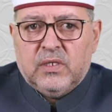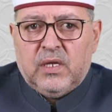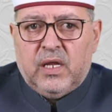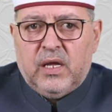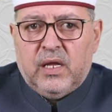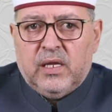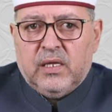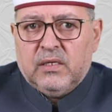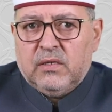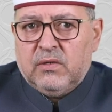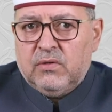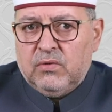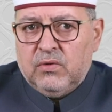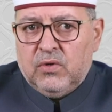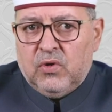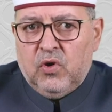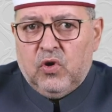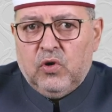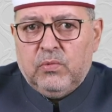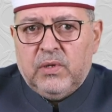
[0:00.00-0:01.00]
like
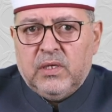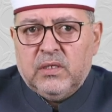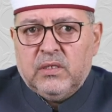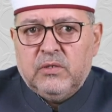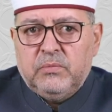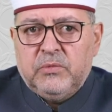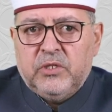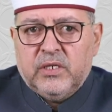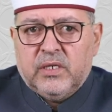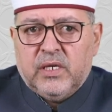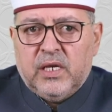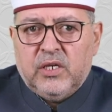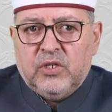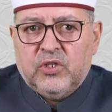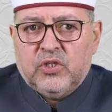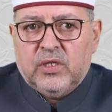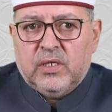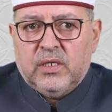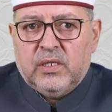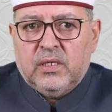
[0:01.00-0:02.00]
global
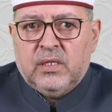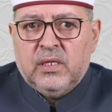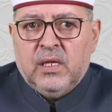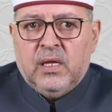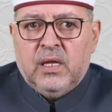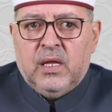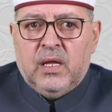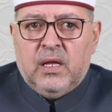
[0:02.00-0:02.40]
communication,